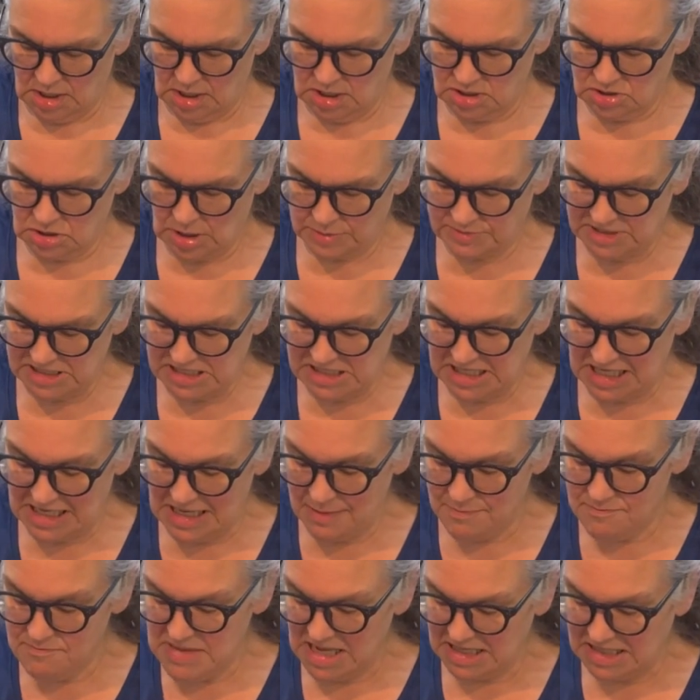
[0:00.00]
So I'm just gonna
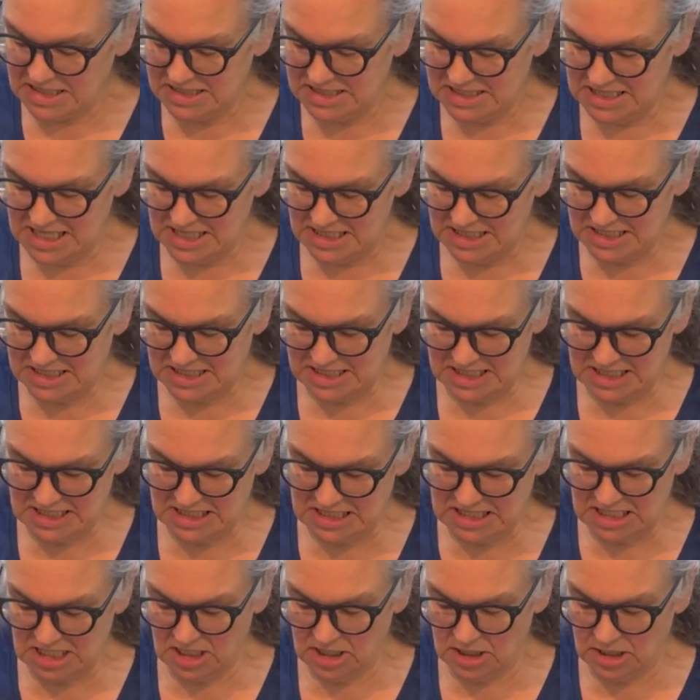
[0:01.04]
mix this
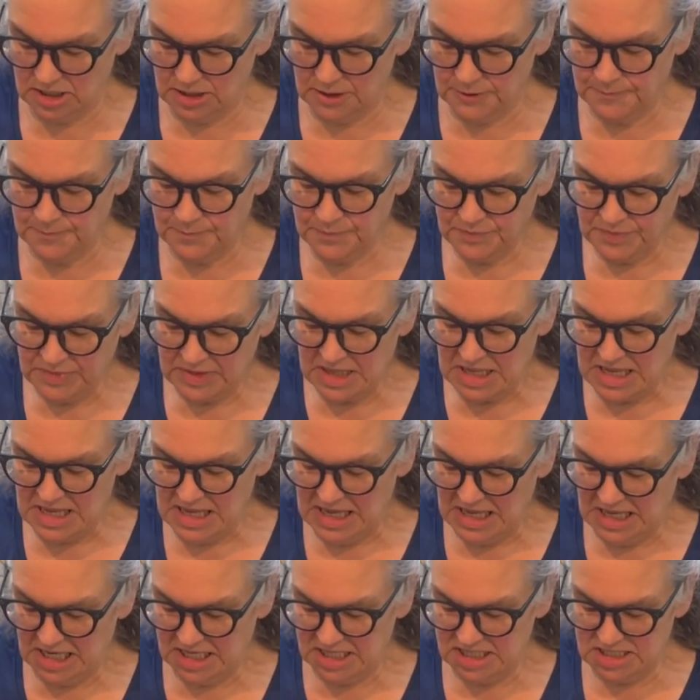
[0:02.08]
until
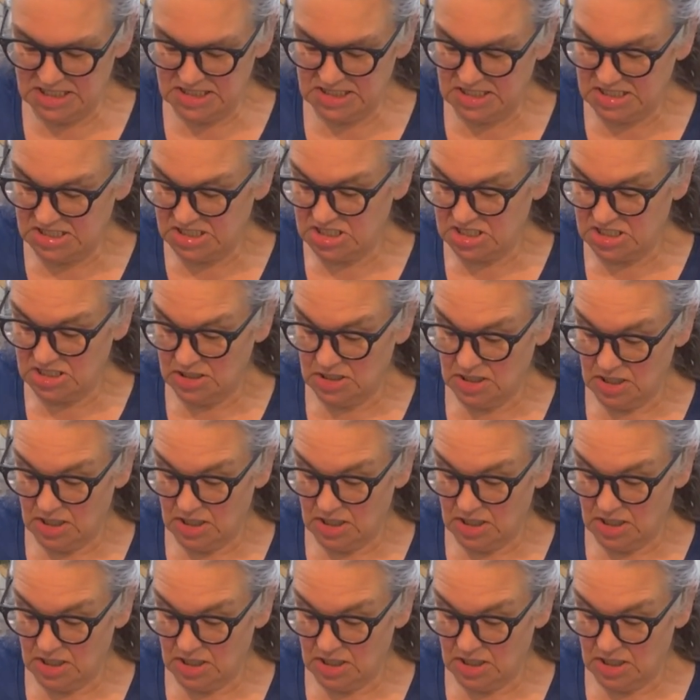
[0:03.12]
it is